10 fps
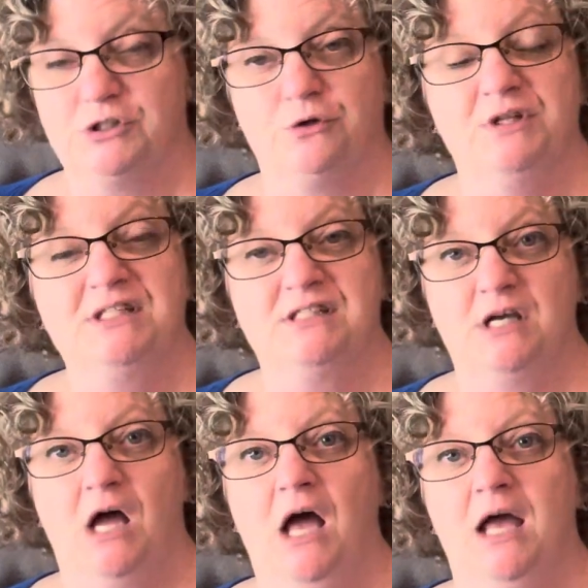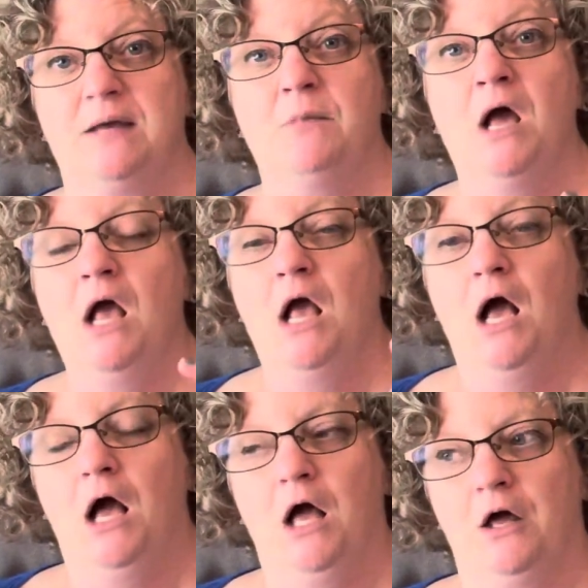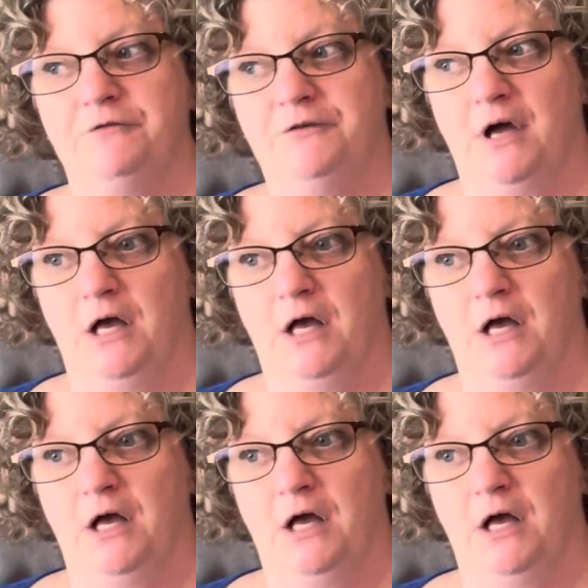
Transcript: So this time of